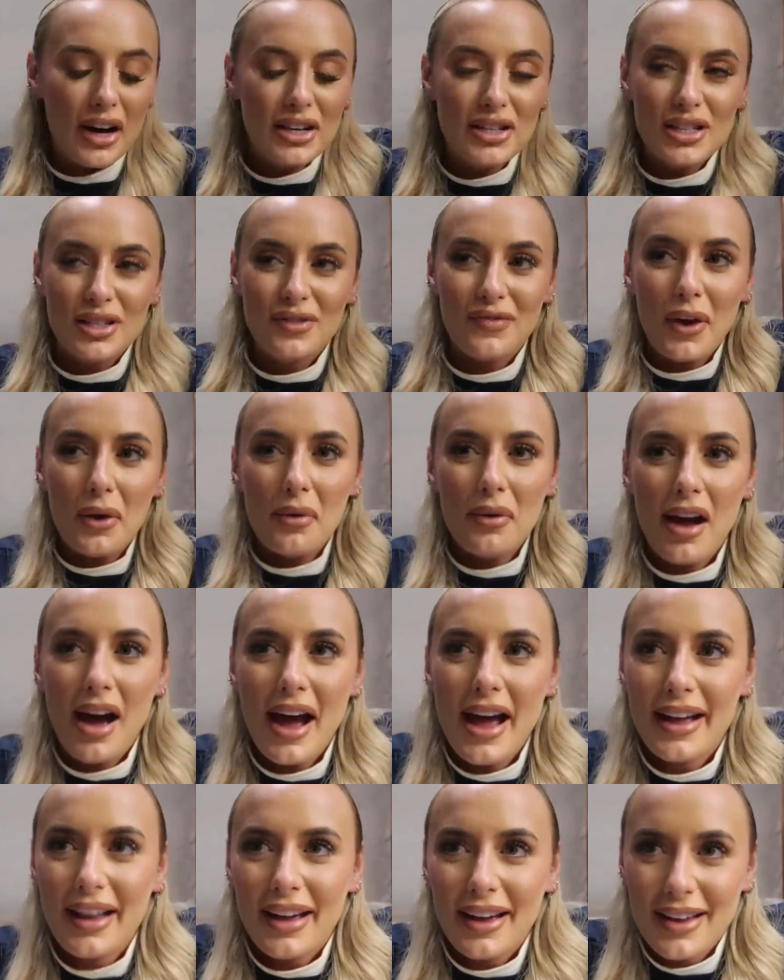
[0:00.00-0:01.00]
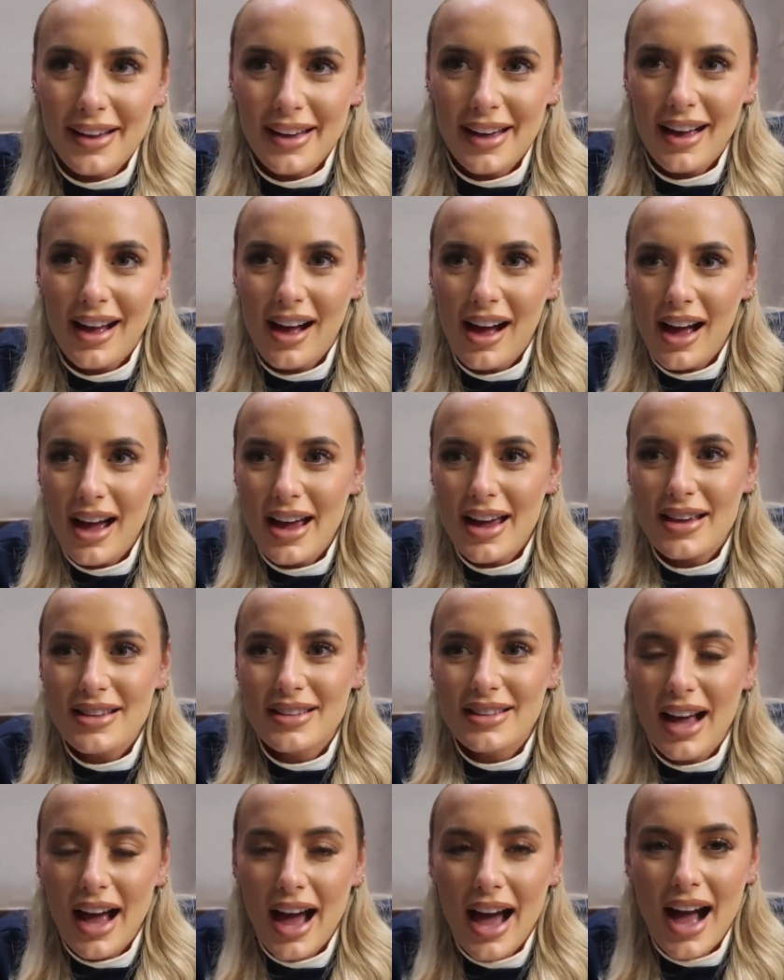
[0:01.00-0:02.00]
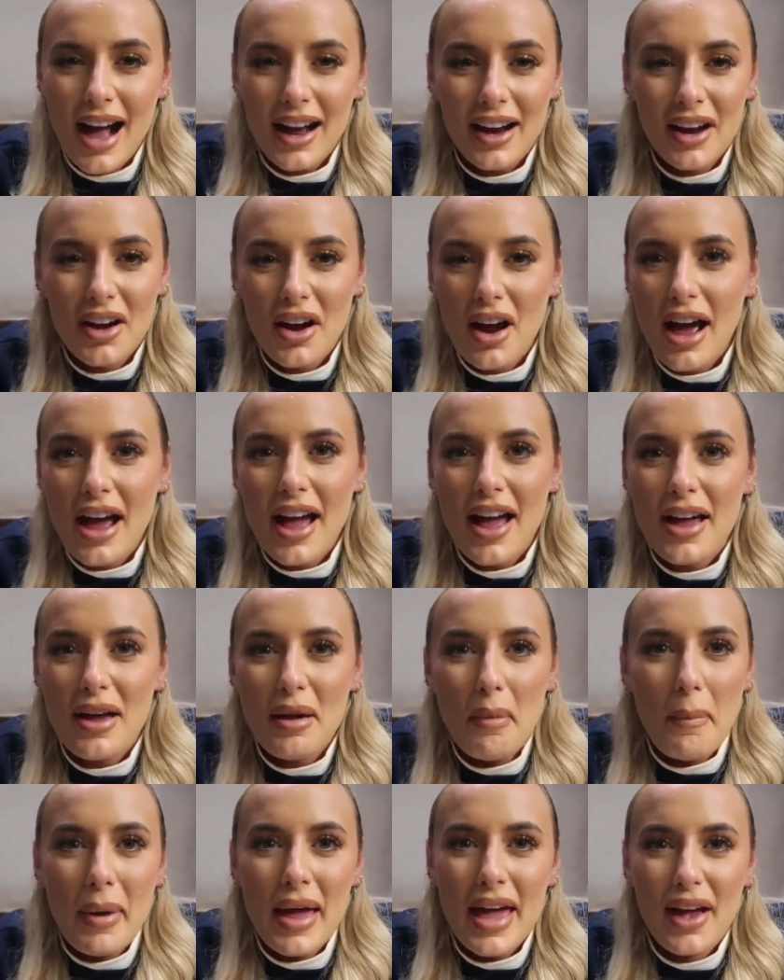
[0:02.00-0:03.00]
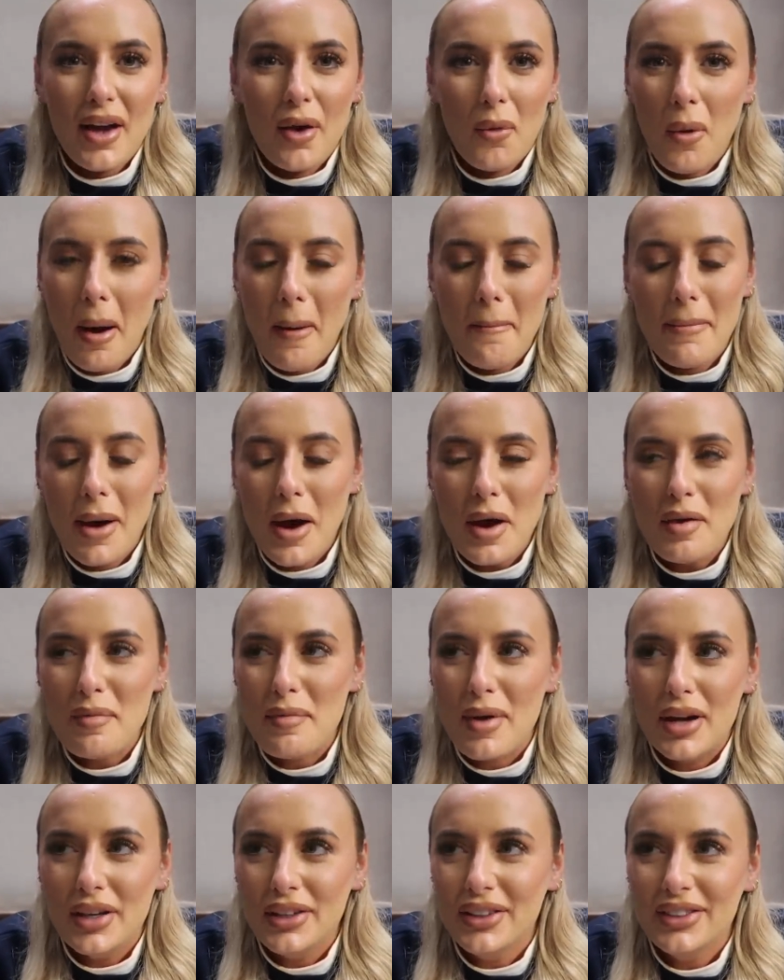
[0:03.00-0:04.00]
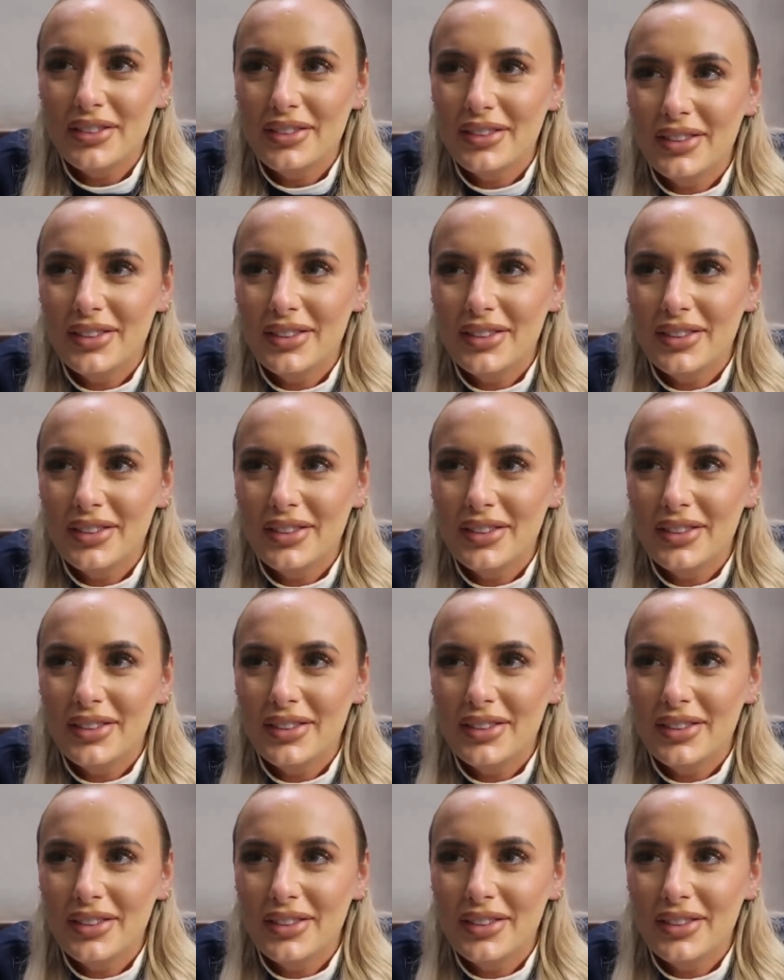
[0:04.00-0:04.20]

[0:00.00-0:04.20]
just feel like, if, how can I pick one moment?